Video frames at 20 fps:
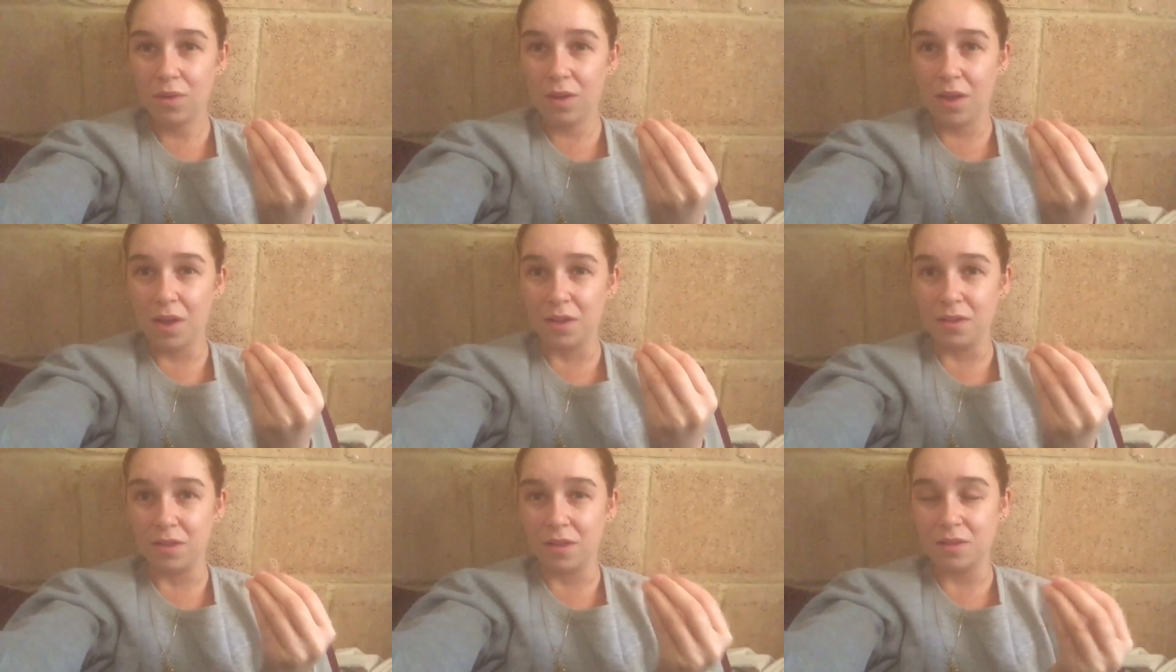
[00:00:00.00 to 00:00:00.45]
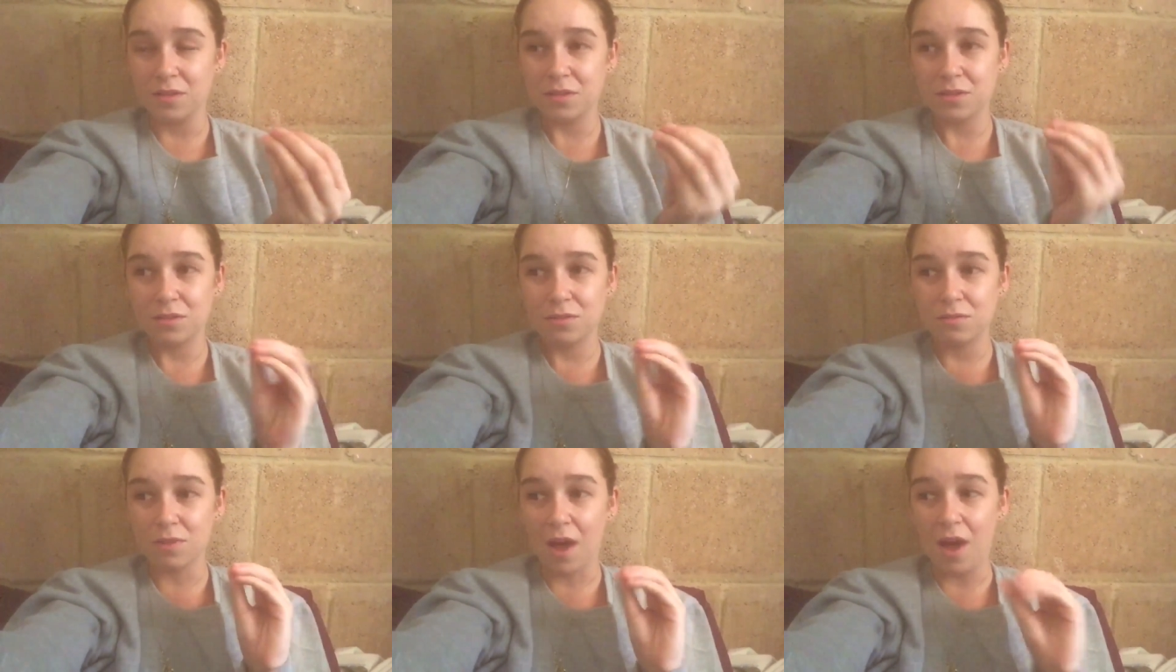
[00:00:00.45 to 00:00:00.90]
And
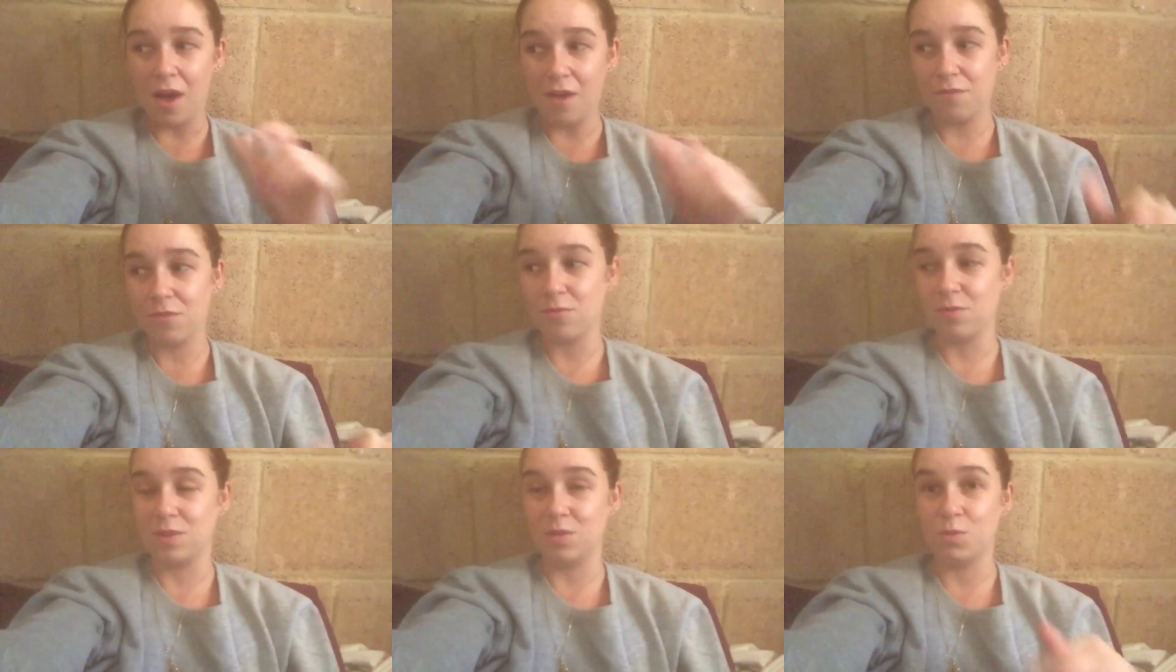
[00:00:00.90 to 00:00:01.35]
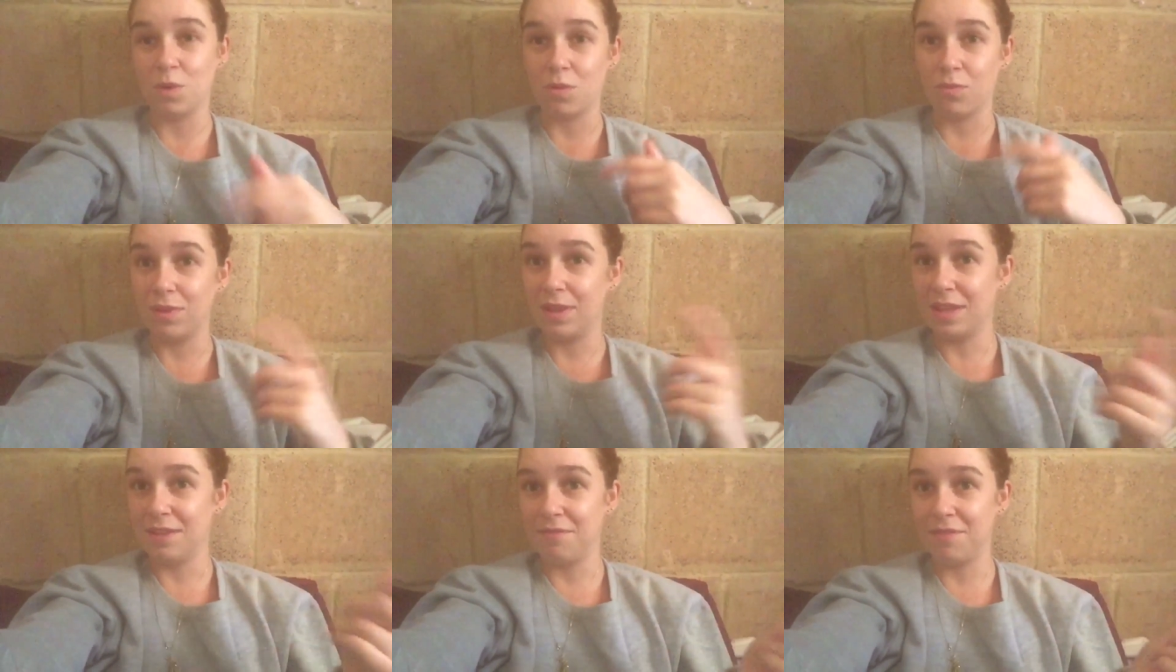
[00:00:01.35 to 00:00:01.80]
that's half the reason why
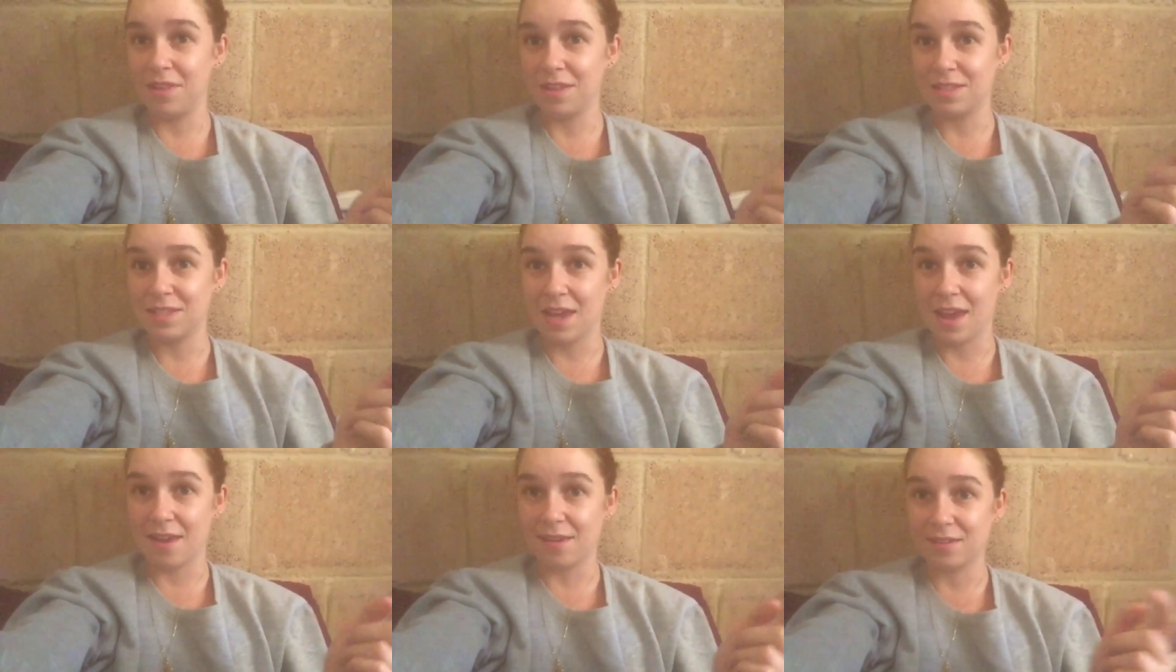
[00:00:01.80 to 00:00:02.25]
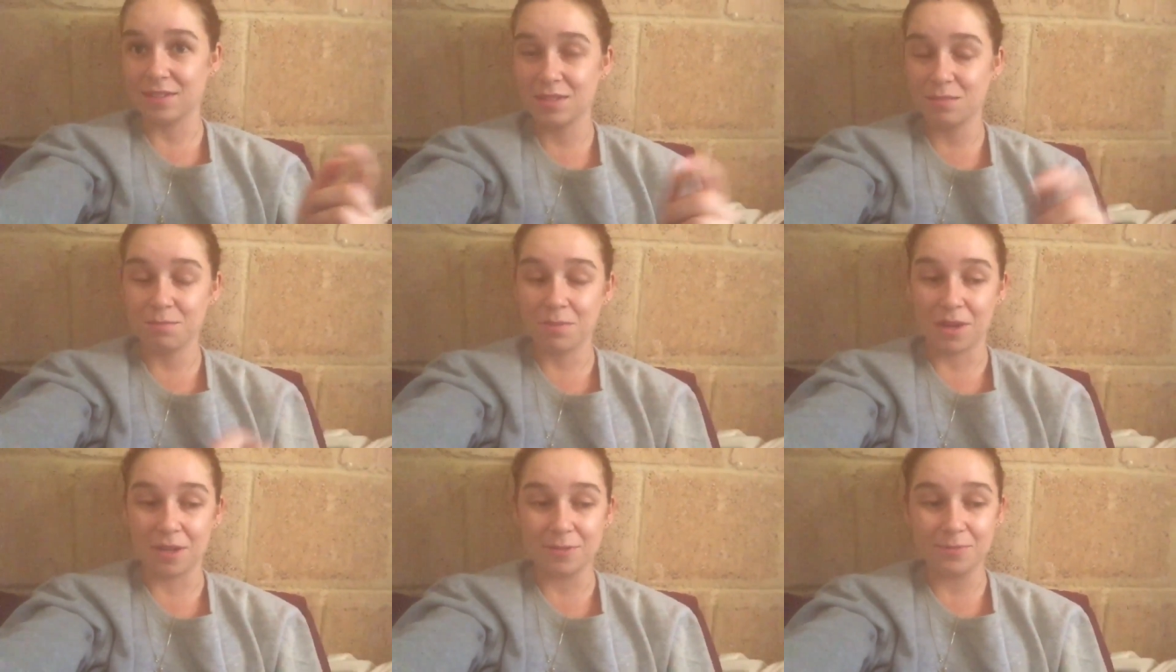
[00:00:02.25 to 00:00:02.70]
we're leaving this house.
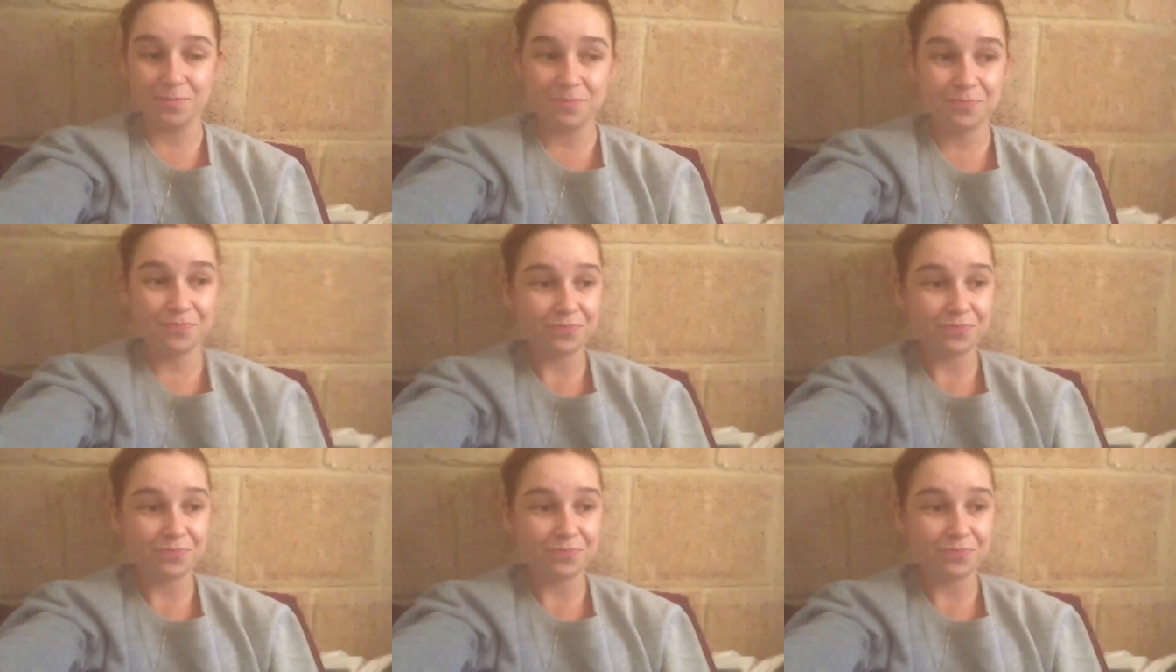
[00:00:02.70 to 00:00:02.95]
But